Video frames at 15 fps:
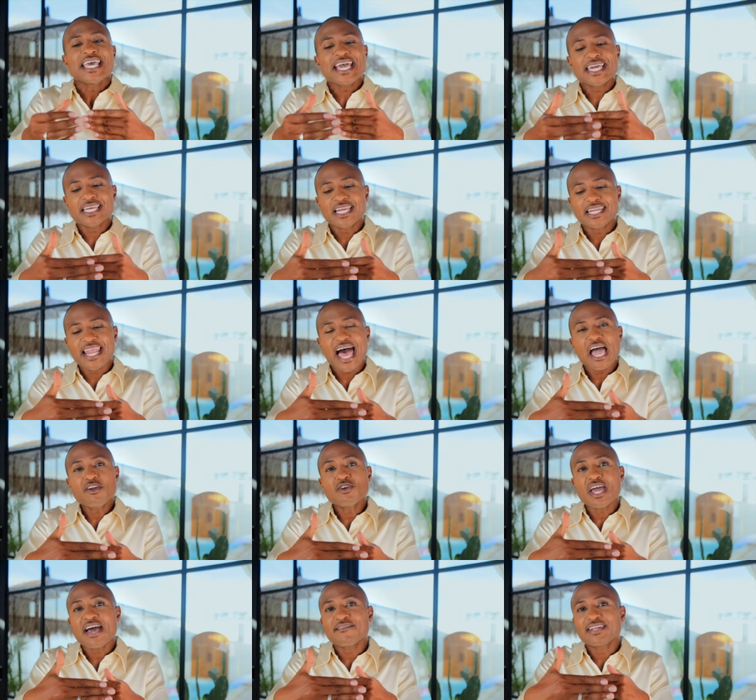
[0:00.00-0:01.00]
it can allow
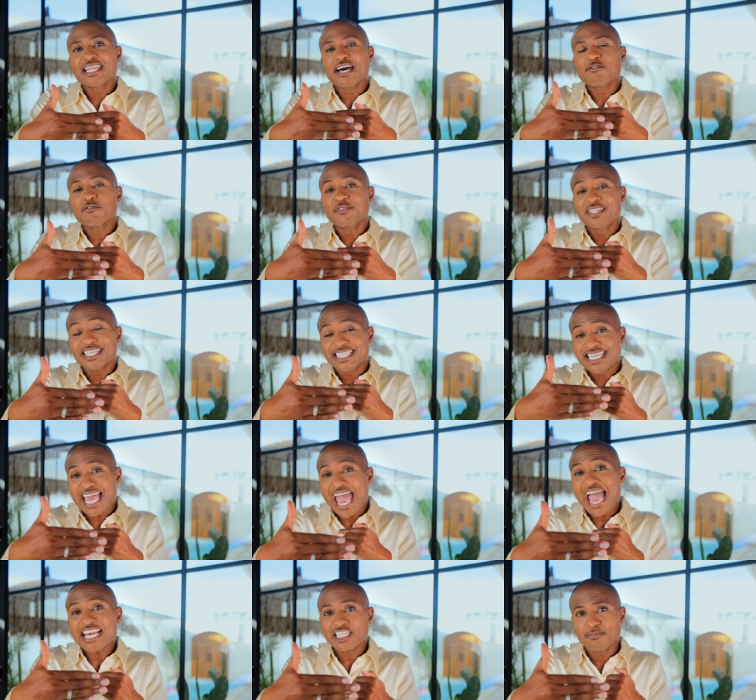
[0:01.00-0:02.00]
you to have a level of
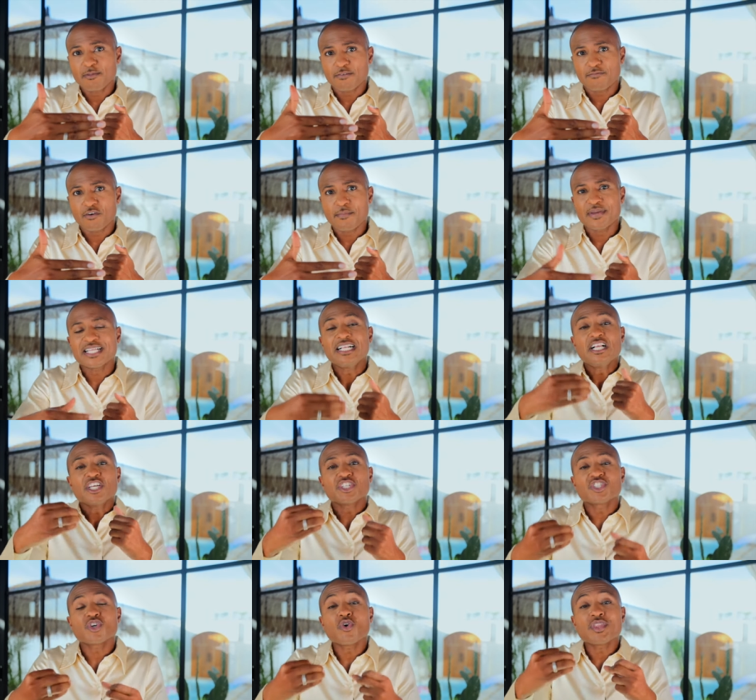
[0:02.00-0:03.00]
detachment from it
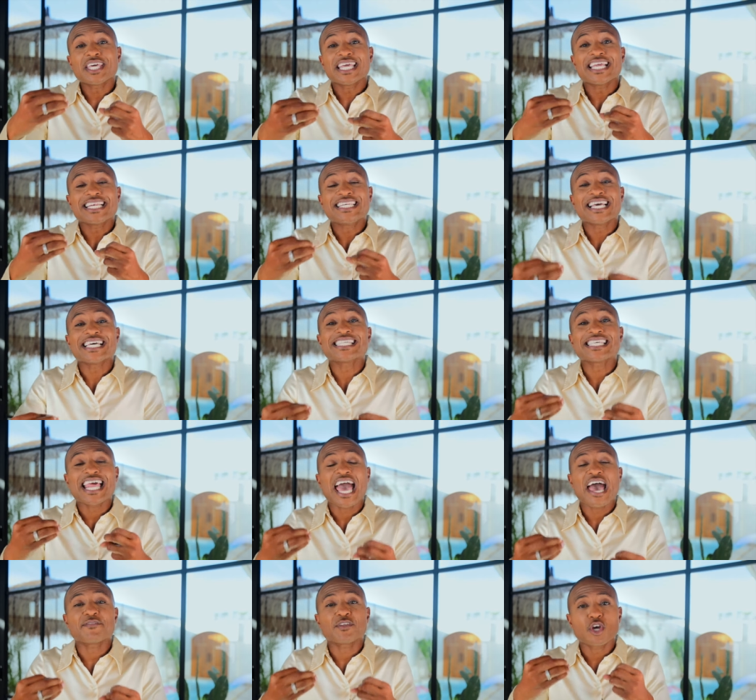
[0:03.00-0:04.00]
so that it doesn't
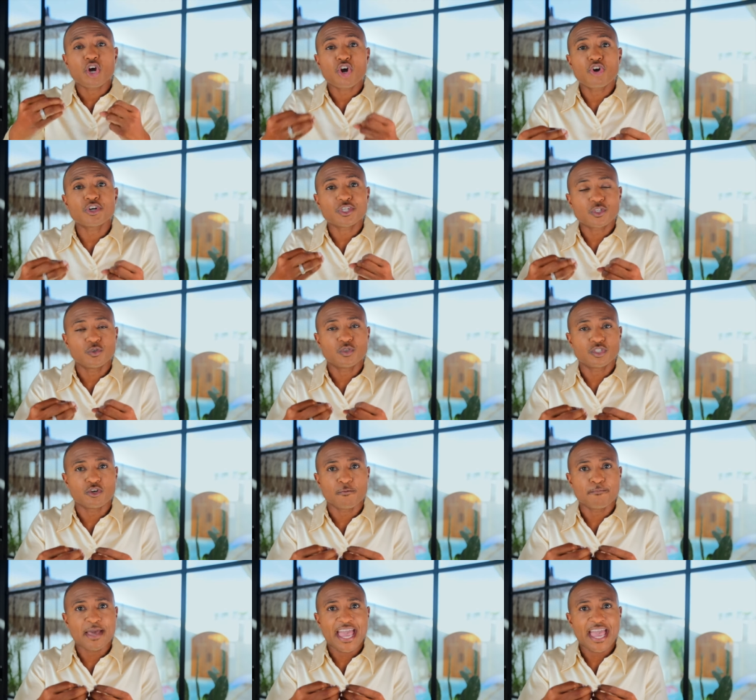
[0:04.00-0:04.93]
have to hurt you so